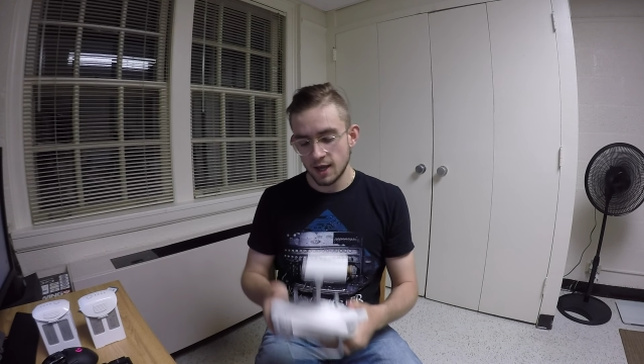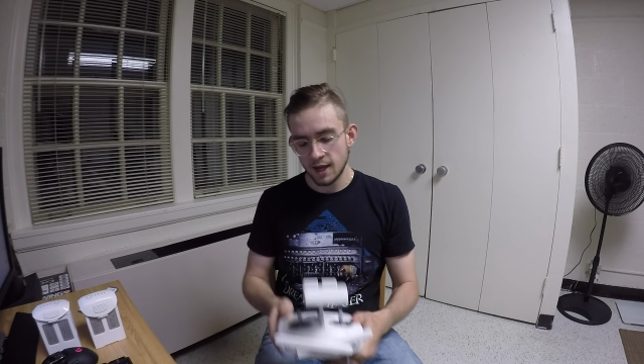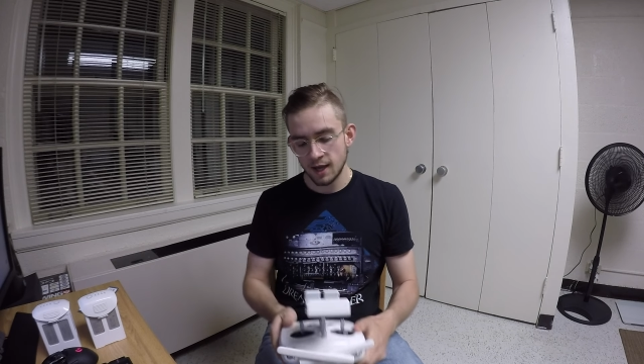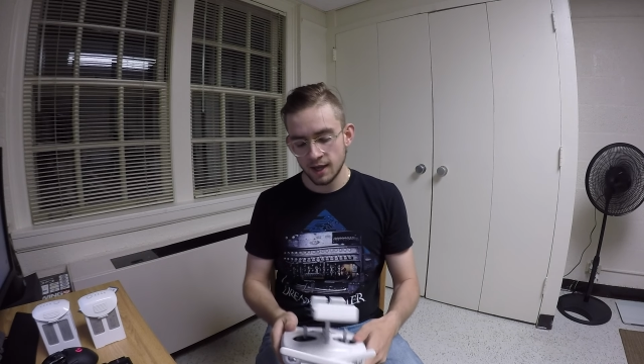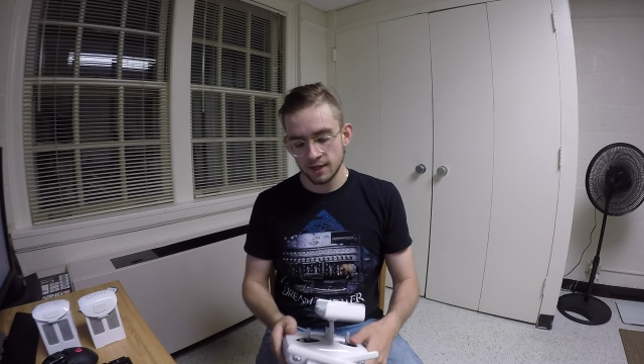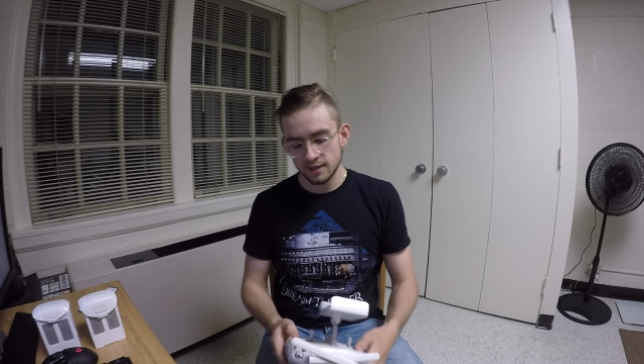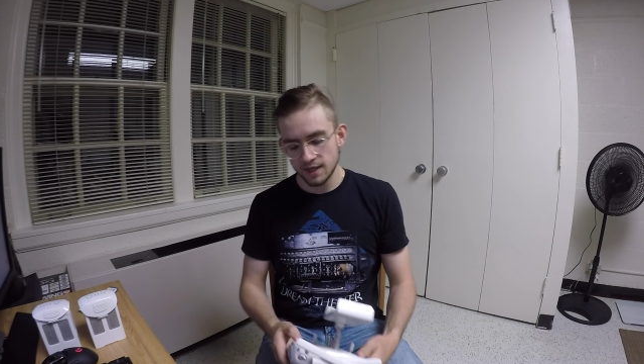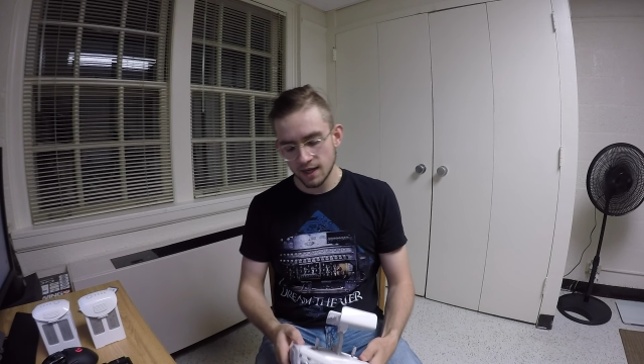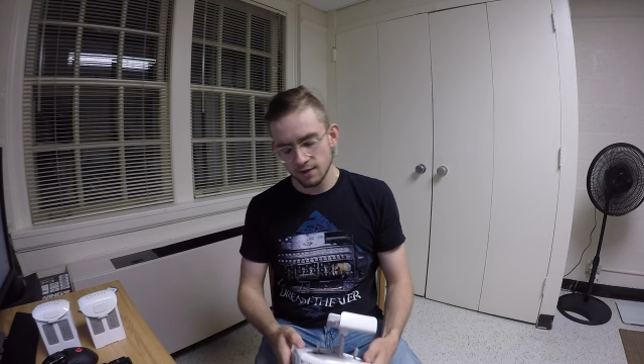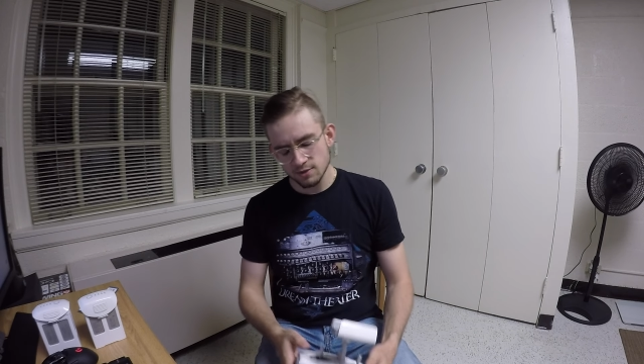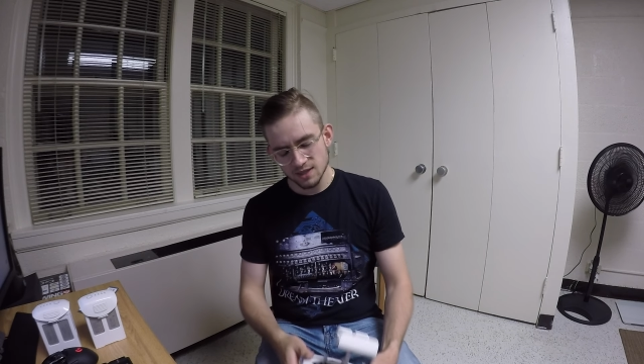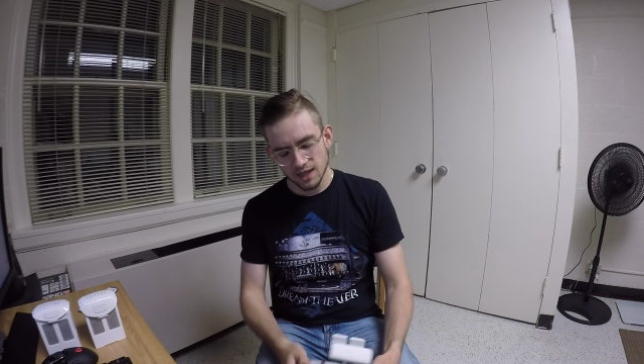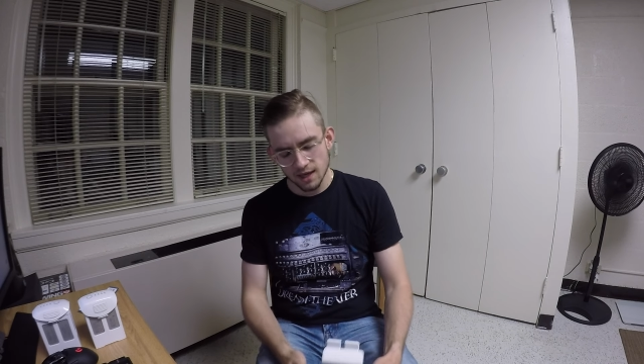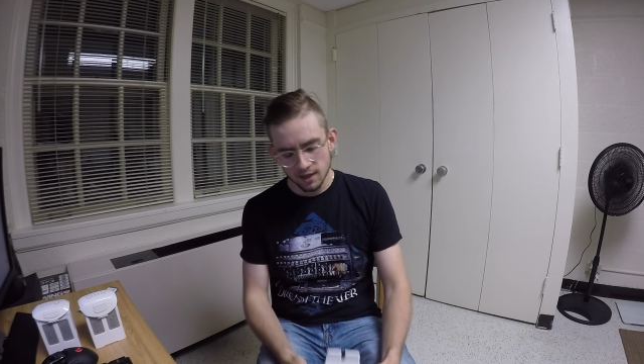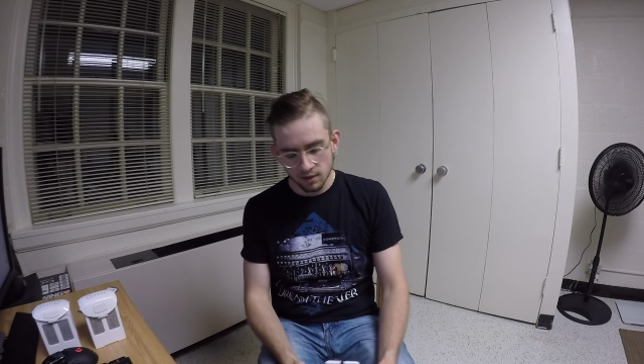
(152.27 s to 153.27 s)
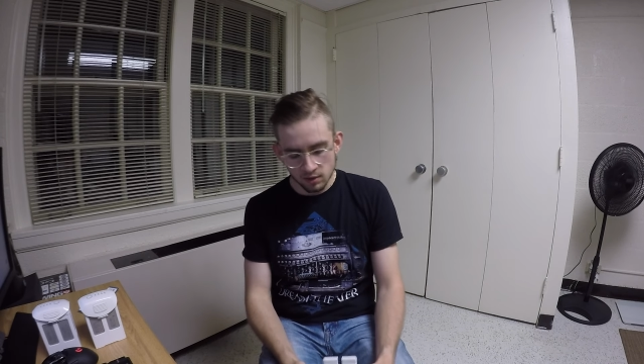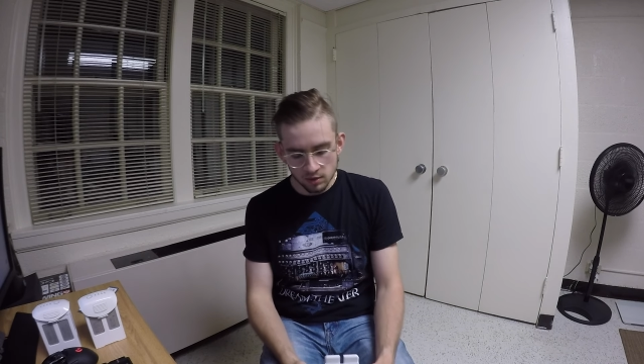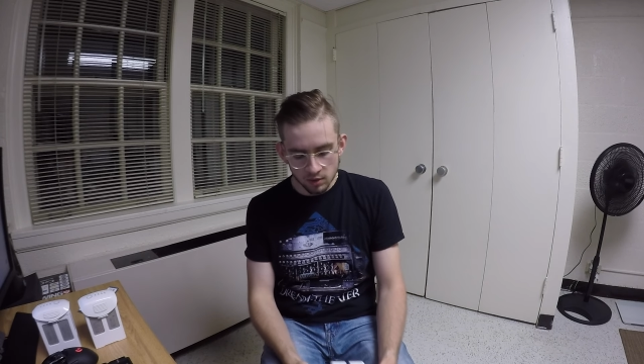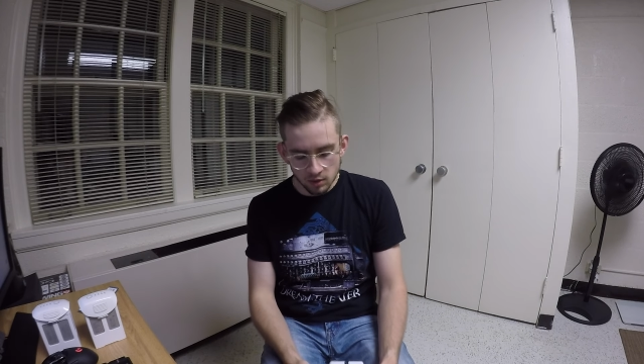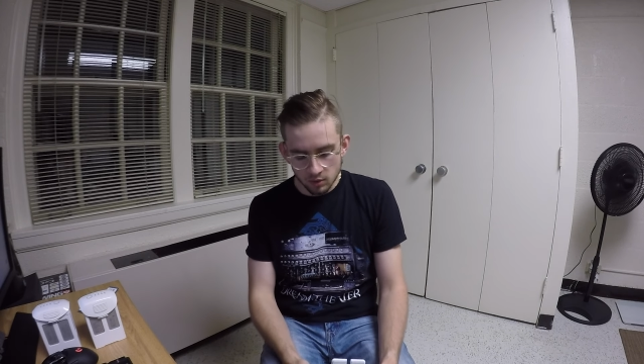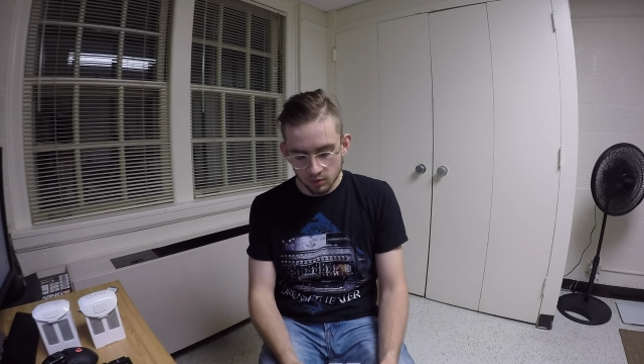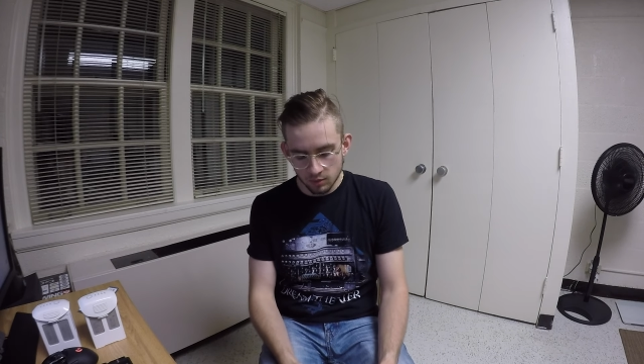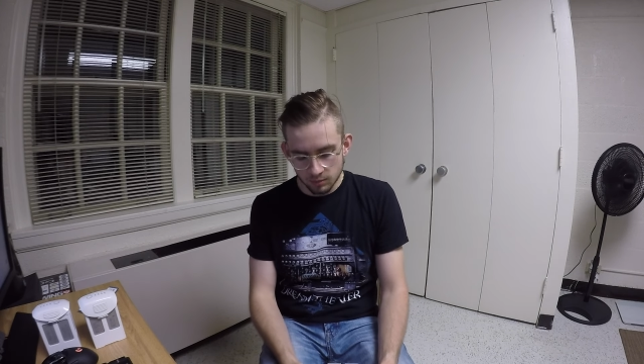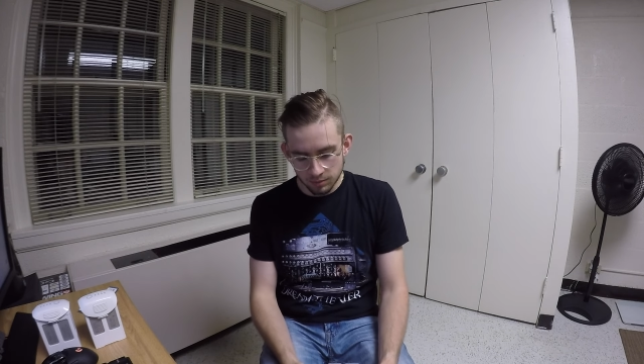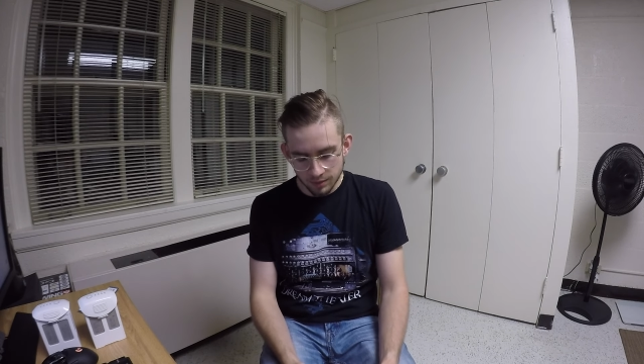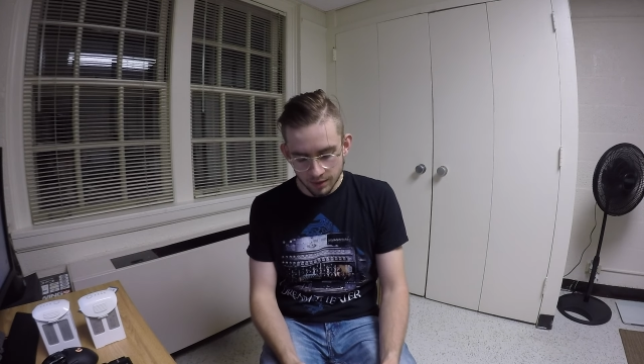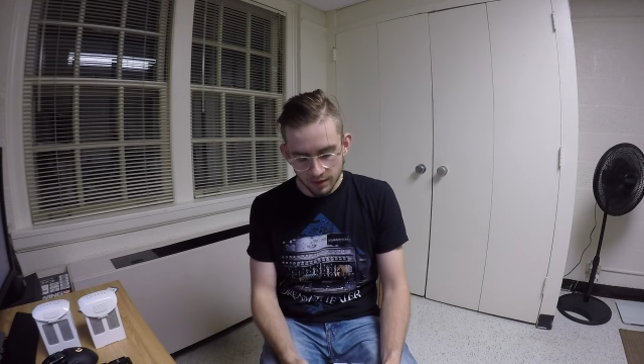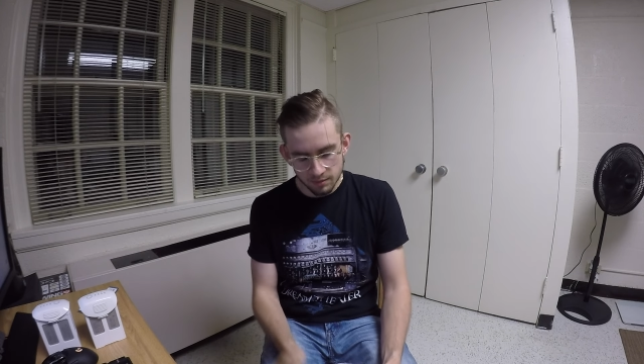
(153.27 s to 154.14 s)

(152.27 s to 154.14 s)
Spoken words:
And I was getting a little,